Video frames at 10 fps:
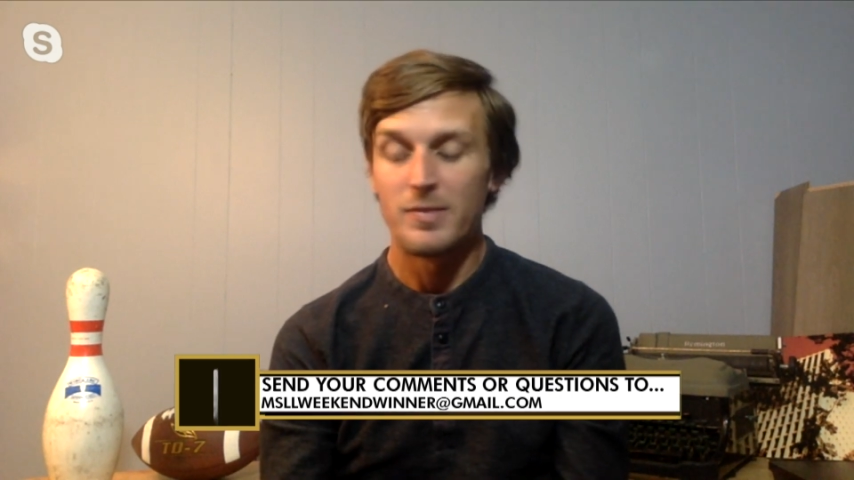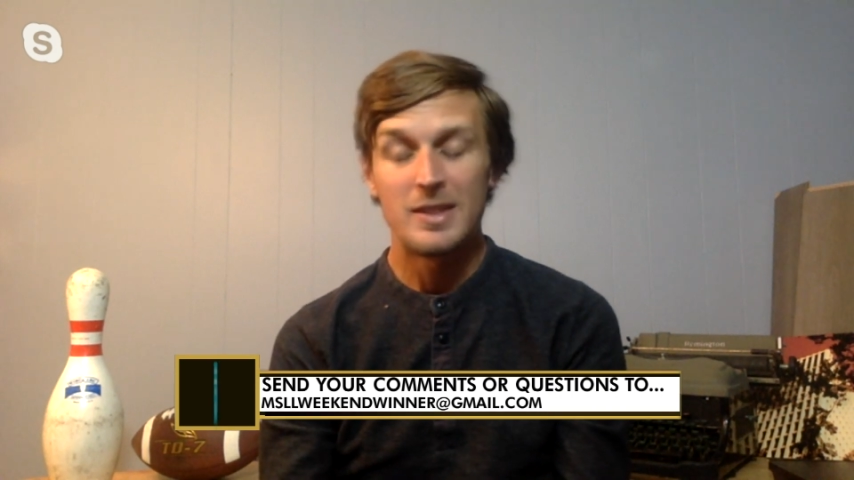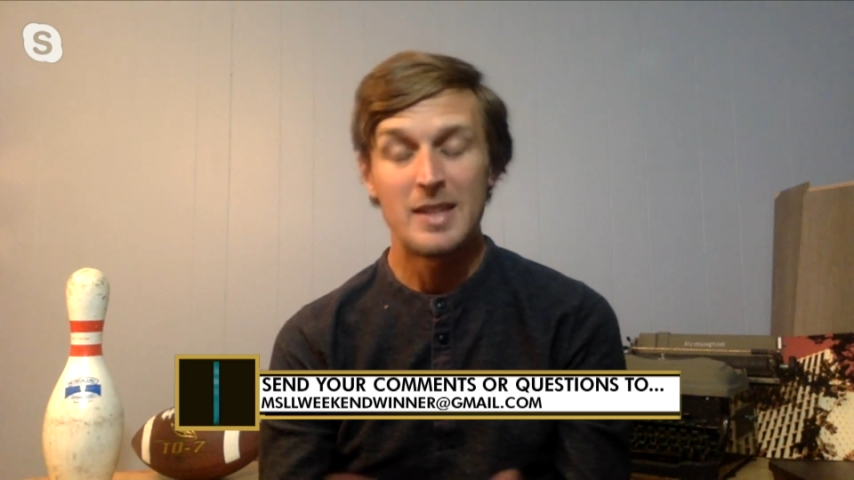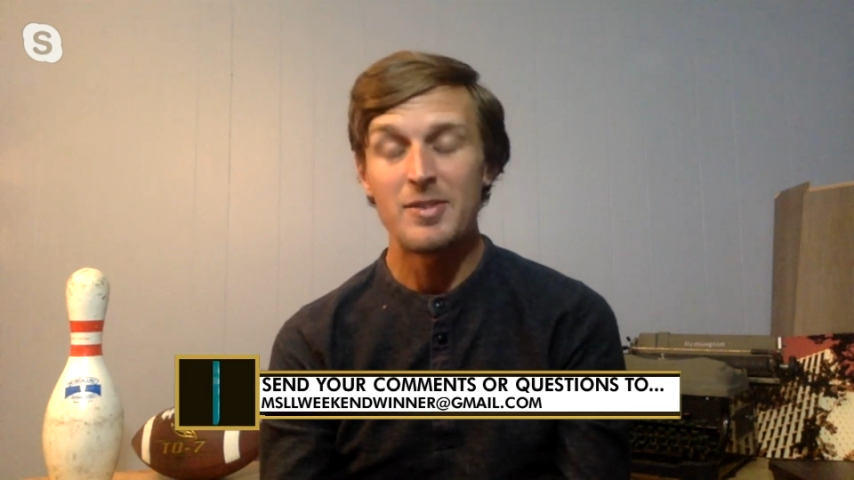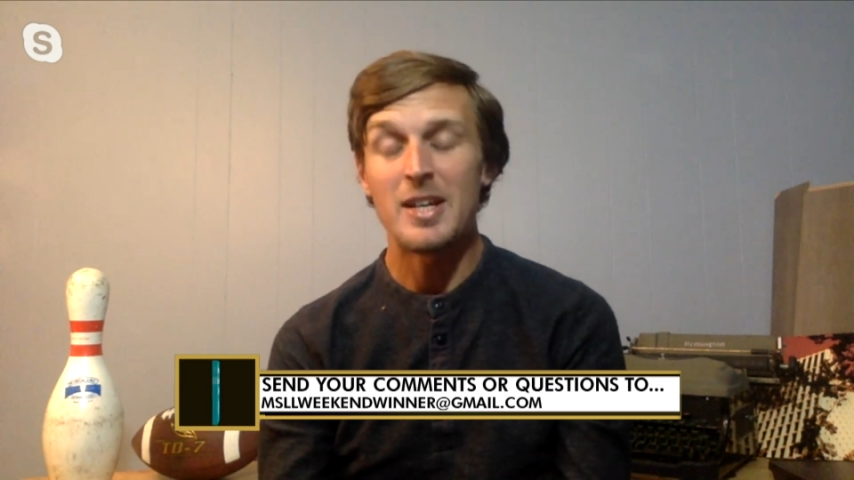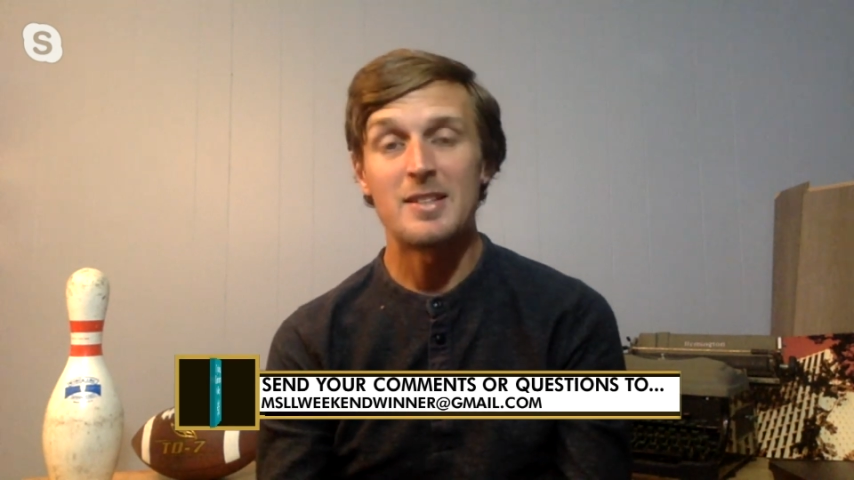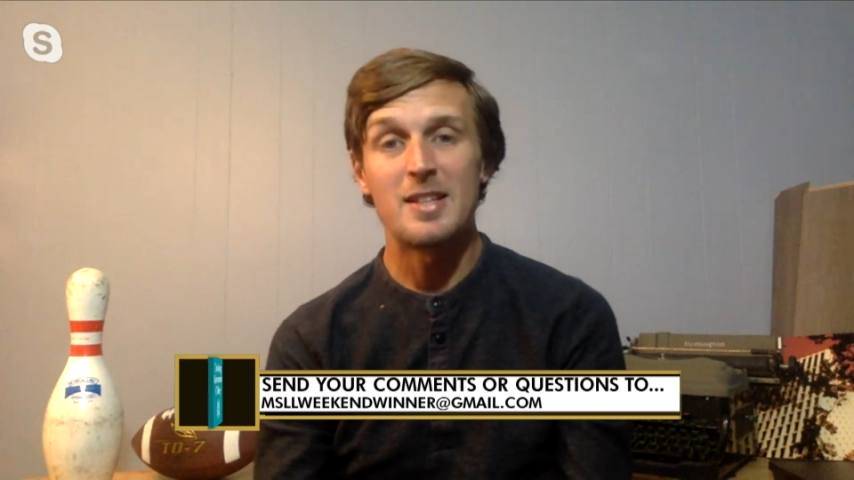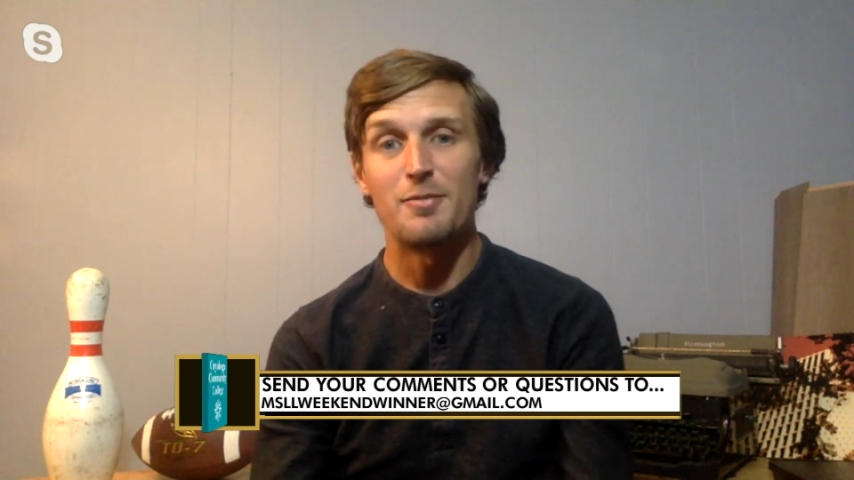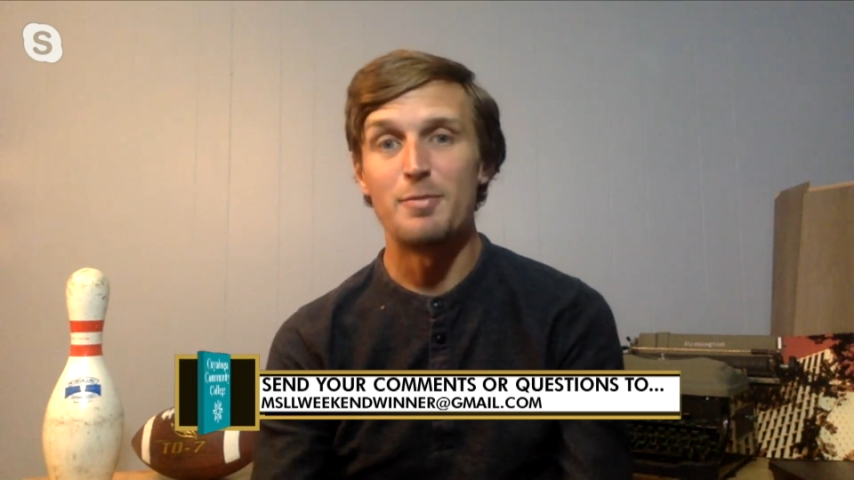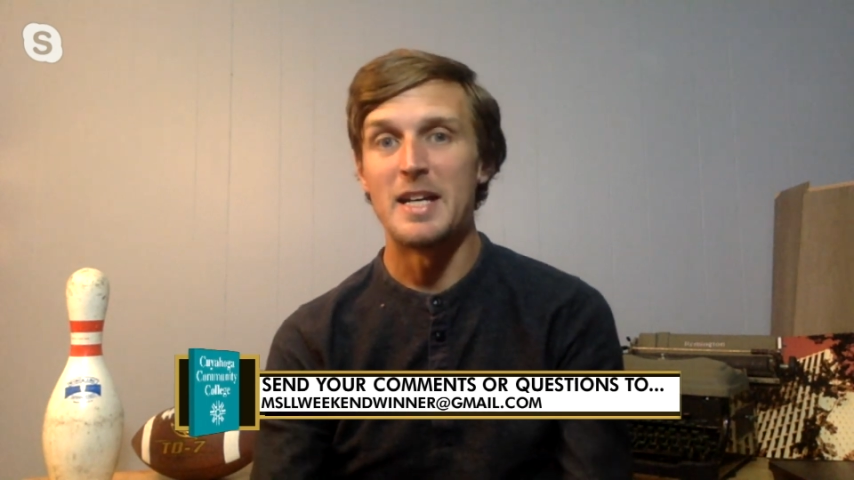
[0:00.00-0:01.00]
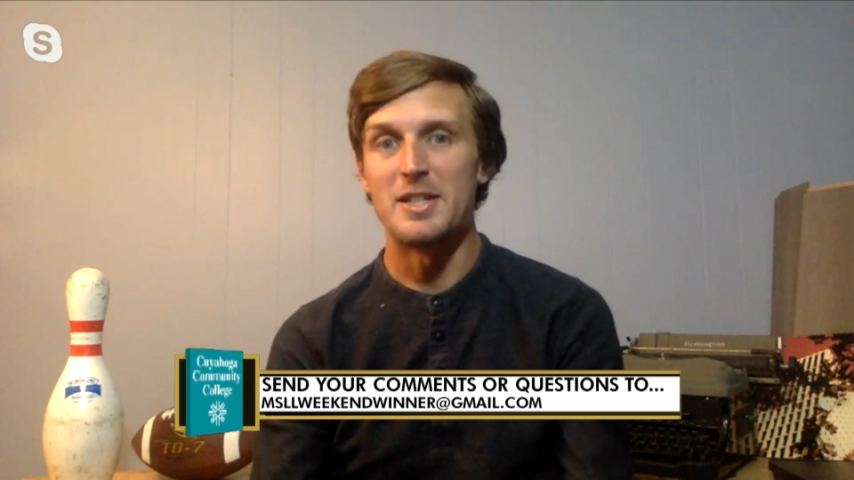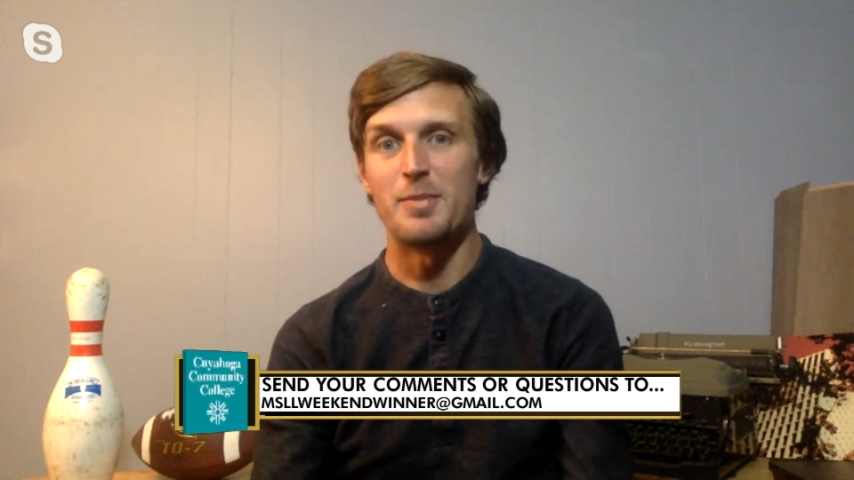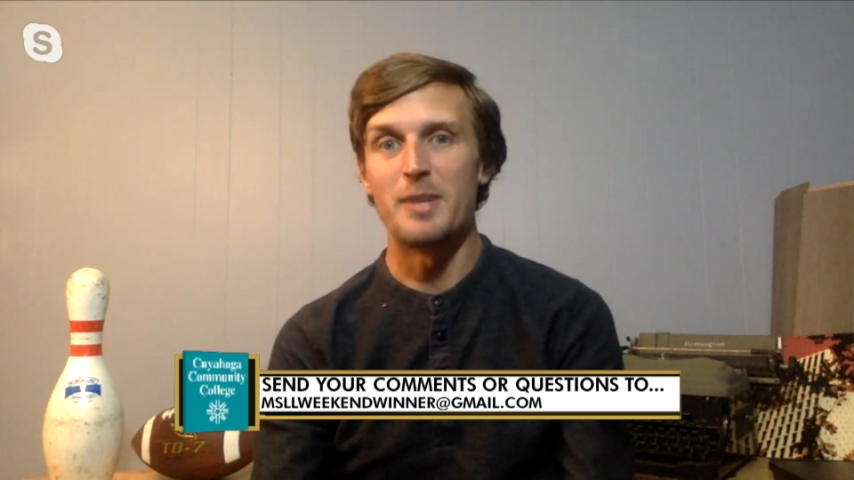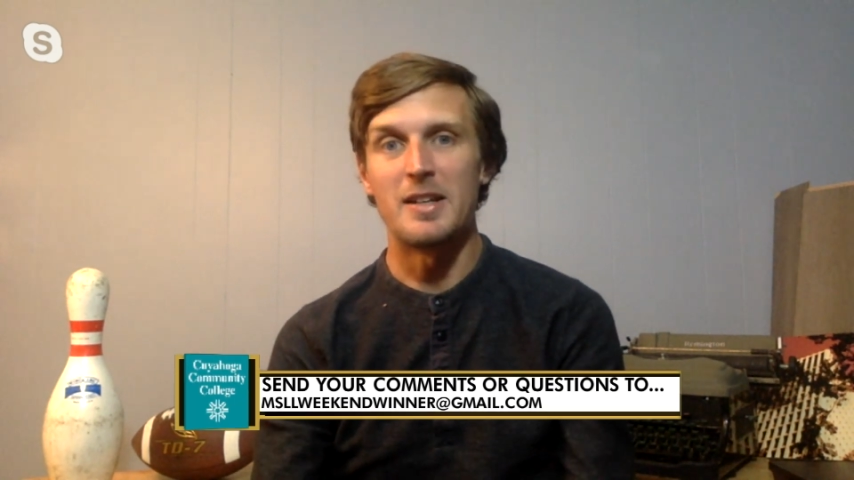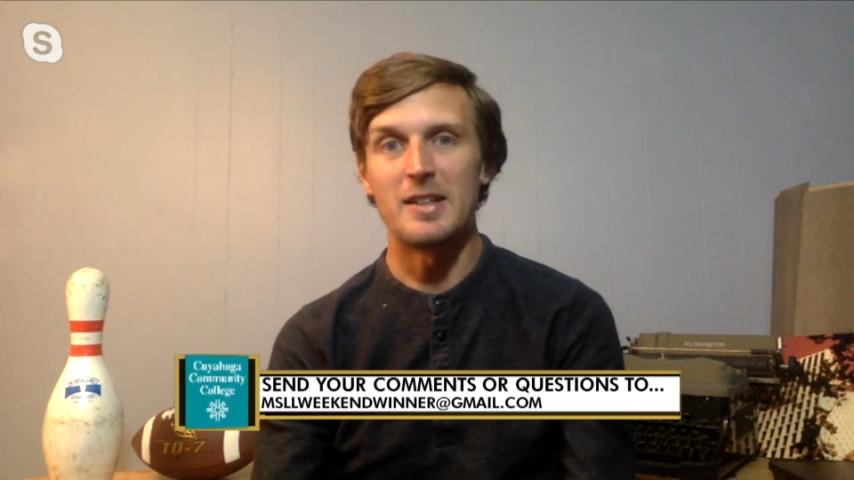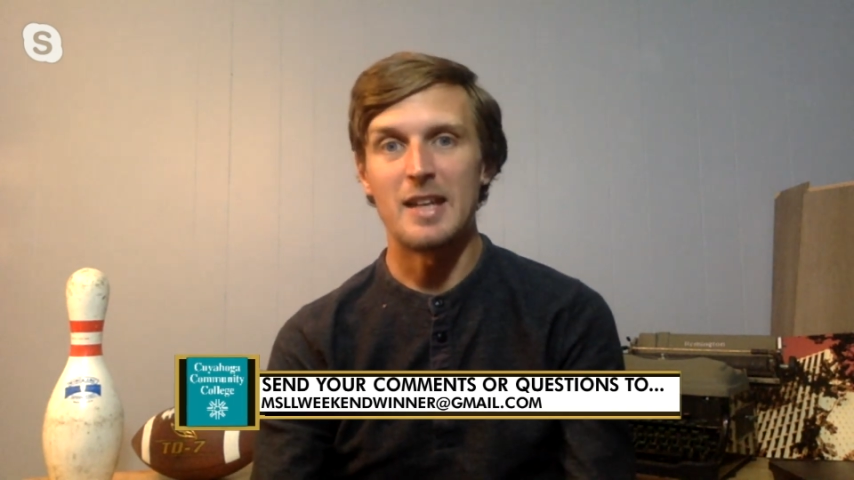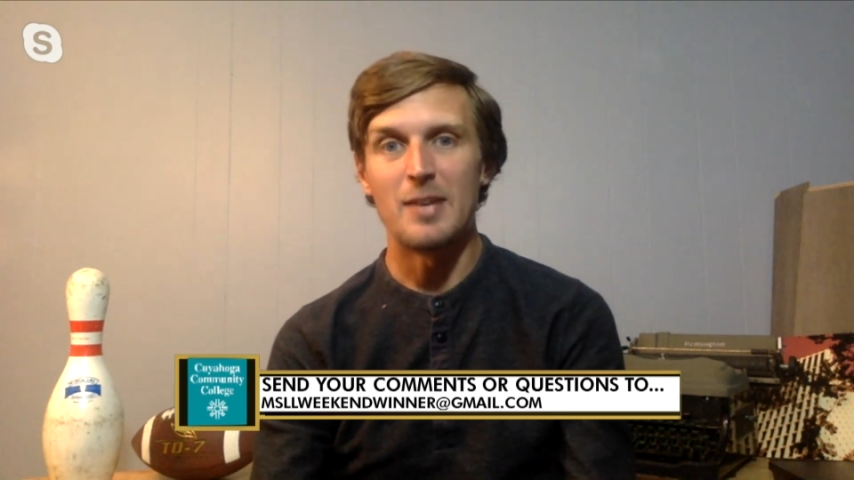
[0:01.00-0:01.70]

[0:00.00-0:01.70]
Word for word: they've got a tough matchup out of the gate.